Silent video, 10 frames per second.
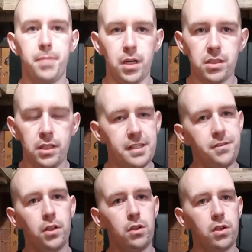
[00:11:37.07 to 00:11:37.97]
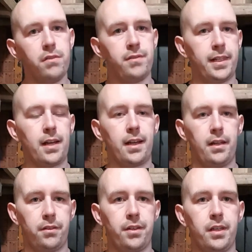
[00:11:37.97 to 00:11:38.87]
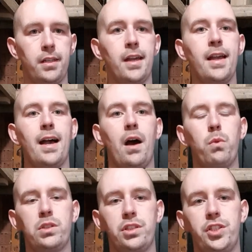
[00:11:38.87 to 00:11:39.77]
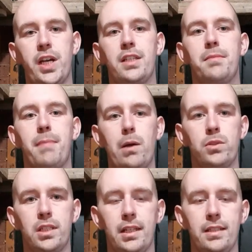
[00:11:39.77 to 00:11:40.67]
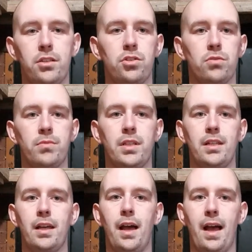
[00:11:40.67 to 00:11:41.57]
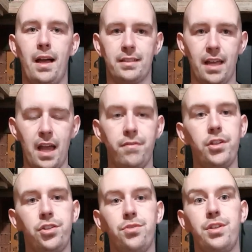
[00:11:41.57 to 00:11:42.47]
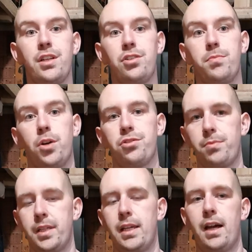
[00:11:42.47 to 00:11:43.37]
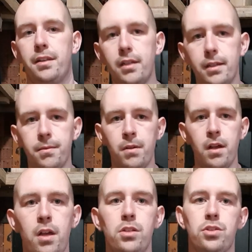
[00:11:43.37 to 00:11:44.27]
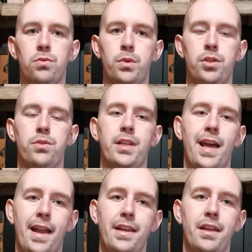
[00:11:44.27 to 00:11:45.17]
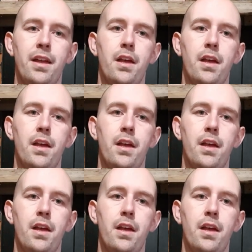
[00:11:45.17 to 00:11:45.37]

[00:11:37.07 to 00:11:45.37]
Personally, if you're looking for that kind of thing, I would suggest mounting it to something as heavy duty as you possibly can to reduce any